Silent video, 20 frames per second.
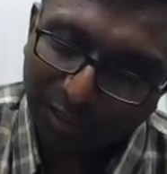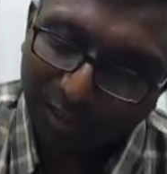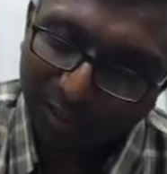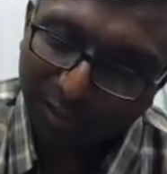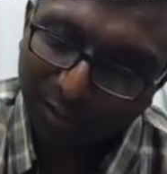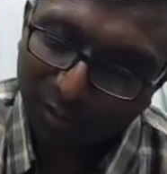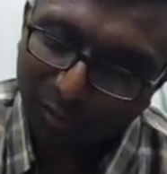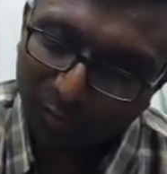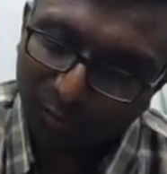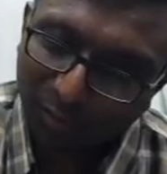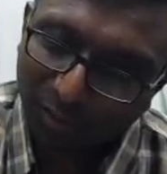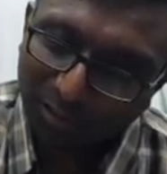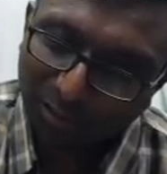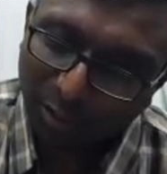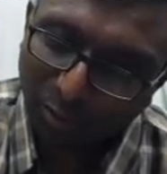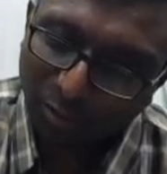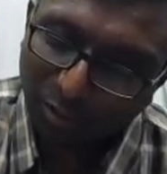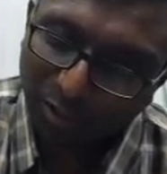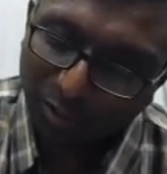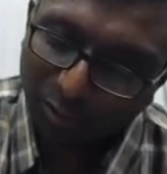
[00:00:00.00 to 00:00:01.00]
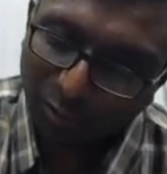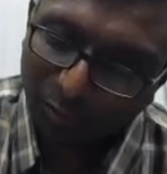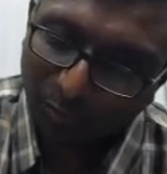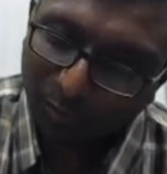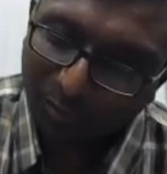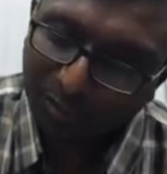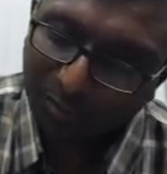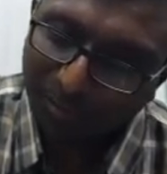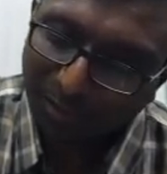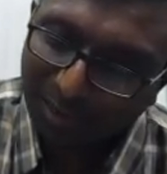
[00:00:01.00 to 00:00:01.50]
100 a thousand
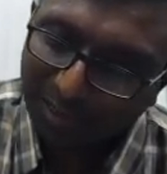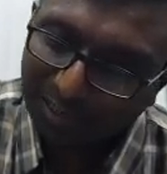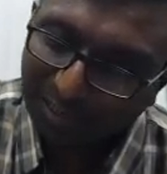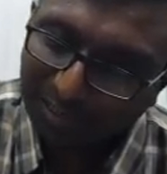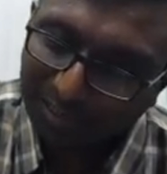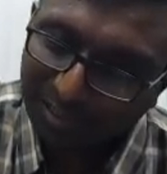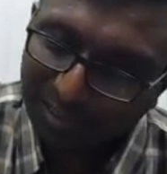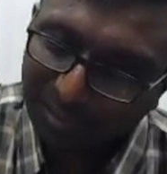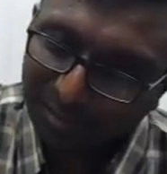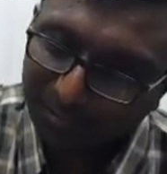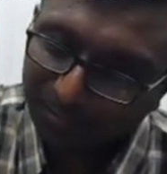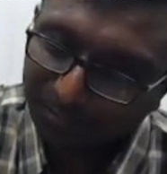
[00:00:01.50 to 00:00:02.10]
rupees balance